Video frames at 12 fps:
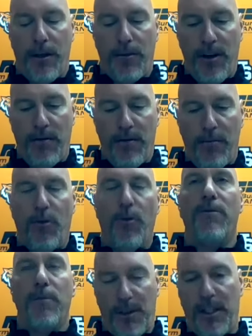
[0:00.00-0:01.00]
three of them,
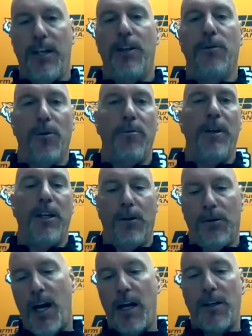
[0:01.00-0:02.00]
one of them sitting in the room that
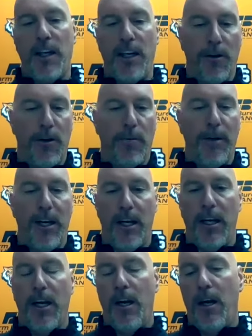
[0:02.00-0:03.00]
you'll talk to here in a
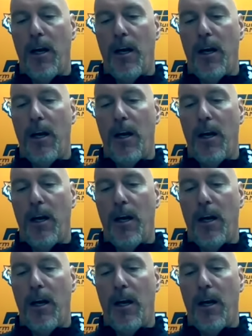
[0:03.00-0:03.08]
minute.